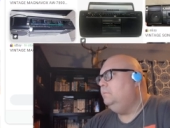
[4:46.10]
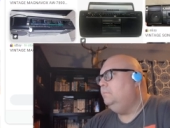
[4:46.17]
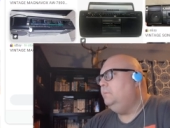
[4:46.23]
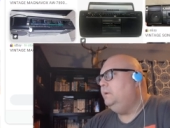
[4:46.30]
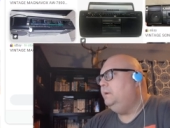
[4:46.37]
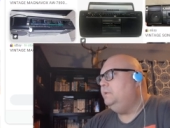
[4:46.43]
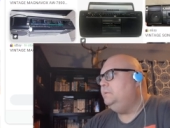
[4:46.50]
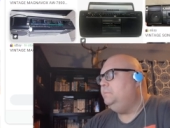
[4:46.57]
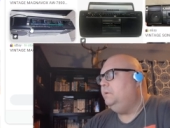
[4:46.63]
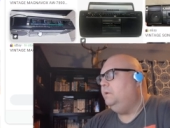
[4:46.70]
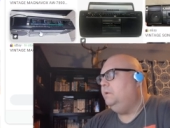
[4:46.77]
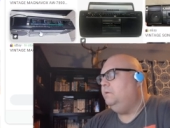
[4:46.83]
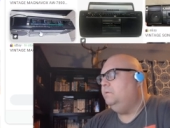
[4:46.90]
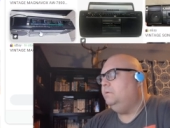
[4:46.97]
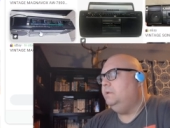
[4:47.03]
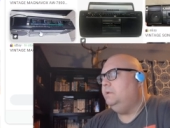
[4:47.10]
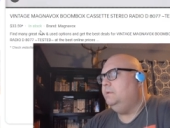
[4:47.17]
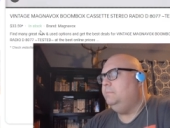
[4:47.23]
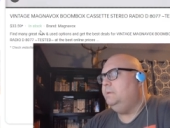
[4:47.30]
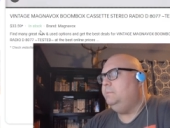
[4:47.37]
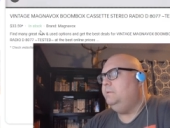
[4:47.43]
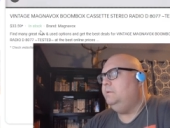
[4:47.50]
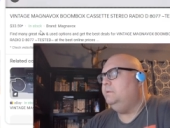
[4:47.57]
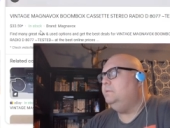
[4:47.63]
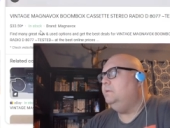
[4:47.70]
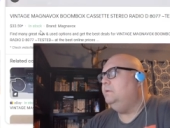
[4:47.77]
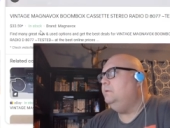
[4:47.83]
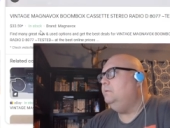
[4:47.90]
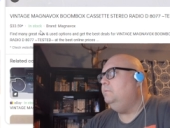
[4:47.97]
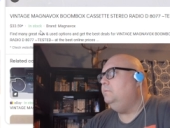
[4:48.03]
Man, it's been a long time. Maybe like
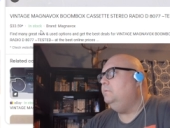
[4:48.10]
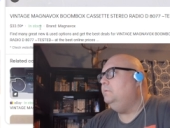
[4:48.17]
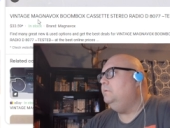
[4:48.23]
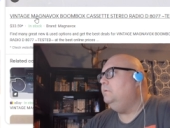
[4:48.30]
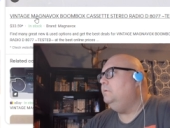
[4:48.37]
that one.